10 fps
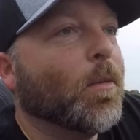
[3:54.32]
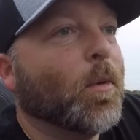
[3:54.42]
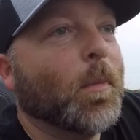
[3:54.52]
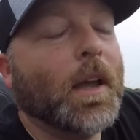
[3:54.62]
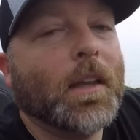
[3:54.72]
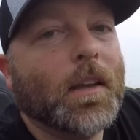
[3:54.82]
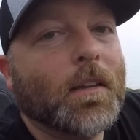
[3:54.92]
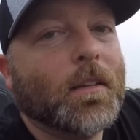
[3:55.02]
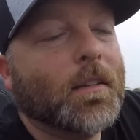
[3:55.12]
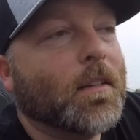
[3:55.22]
we're making
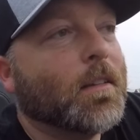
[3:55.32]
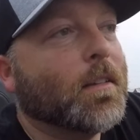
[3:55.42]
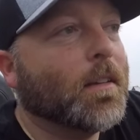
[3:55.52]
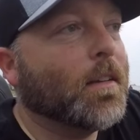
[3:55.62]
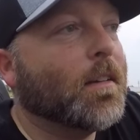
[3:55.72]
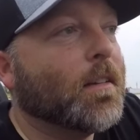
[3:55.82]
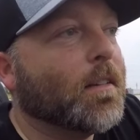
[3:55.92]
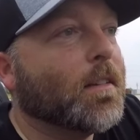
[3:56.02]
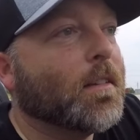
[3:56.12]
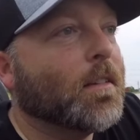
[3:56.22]
it. Uh,
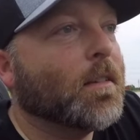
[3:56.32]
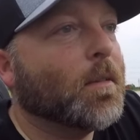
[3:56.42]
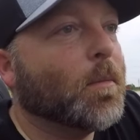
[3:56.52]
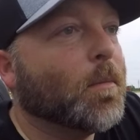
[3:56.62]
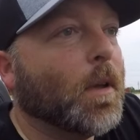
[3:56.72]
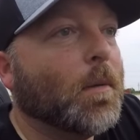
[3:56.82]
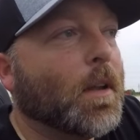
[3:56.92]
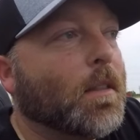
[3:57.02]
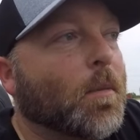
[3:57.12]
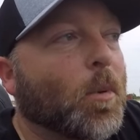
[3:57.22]
maybe
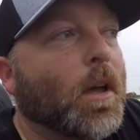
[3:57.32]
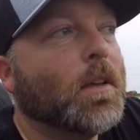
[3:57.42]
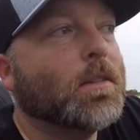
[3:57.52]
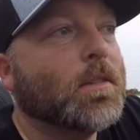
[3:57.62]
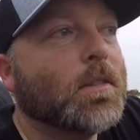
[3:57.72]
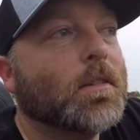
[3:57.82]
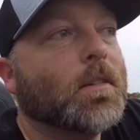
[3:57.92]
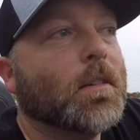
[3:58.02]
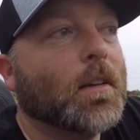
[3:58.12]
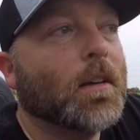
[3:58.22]
not the best
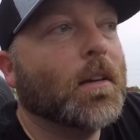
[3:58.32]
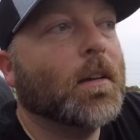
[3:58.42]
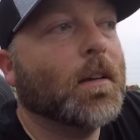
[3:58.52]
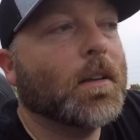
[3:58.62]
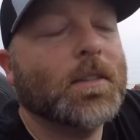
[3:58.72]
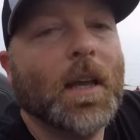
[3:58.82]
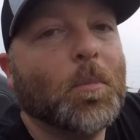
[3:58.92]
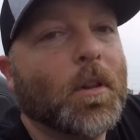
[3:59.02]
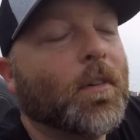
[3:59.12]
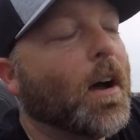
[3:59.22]
uh,
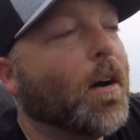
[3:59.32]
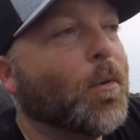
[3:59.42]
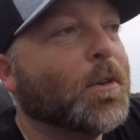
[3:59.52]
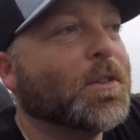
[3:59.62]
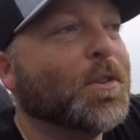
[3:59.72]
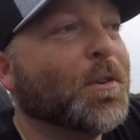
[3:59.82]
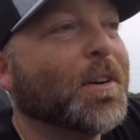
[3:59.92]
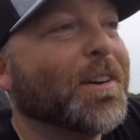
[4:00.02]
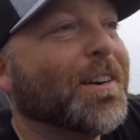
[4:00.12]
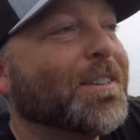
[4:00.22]
example of a Hot Wheels
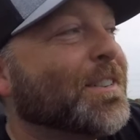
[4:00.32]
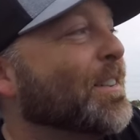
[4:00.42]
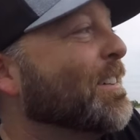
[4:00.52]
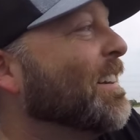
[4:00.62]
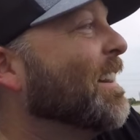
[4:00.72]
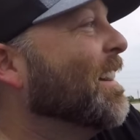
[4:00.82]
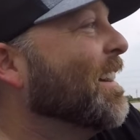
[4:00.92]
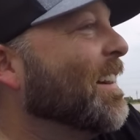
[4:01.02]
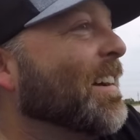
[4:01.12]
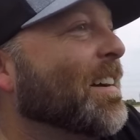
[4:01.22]
tour car show.
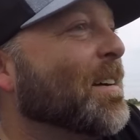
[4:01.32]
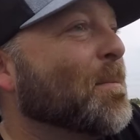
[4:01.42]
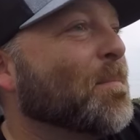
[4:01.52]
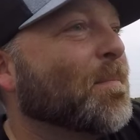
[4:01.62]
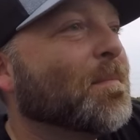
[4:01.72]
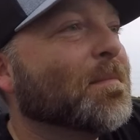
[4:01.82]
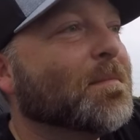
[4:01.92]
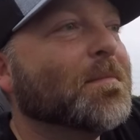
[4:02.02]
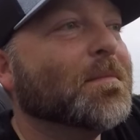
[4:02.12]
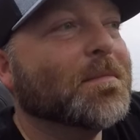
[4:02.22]

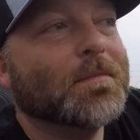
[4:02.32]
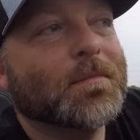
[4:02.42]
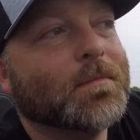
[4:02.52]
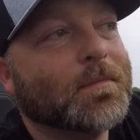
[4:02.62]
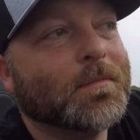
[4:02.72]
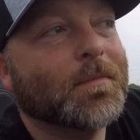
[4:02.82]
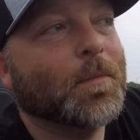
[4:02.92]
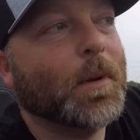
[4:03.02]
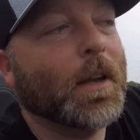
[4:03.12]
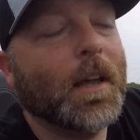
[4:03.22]

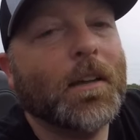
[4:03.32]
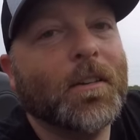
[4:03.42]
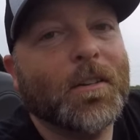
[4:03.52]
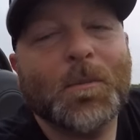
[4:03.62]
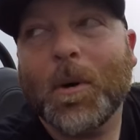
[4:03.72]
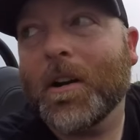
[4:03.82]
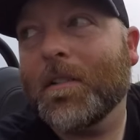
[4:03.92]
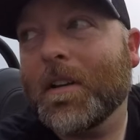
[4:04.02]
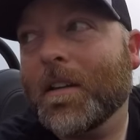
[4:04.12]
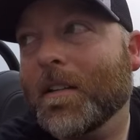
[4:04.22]
Um, but hey, you know, it's part of it.